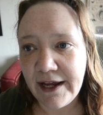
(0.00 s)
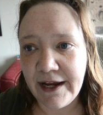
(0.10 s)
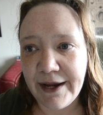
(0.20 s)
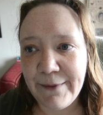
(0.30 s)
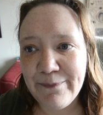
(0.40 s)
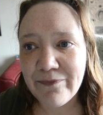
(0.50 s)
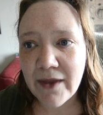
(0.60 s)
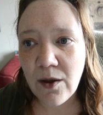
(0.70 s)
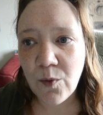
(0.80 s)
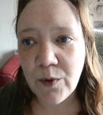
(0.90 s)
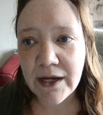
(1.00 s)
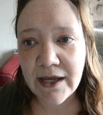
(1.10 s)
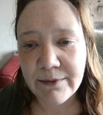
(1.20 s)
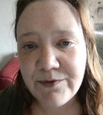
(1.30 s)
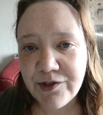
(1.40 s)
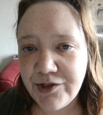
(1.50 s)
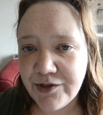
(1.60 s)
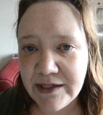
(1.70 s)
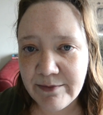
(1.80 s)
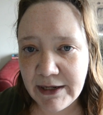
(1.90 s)
And when it comes to
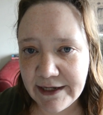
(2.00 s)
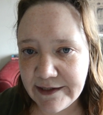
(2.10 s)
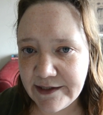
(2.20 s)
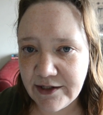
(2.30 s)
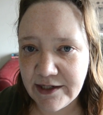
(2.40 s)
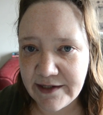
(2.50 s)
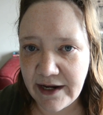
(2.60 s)
choosing my next series,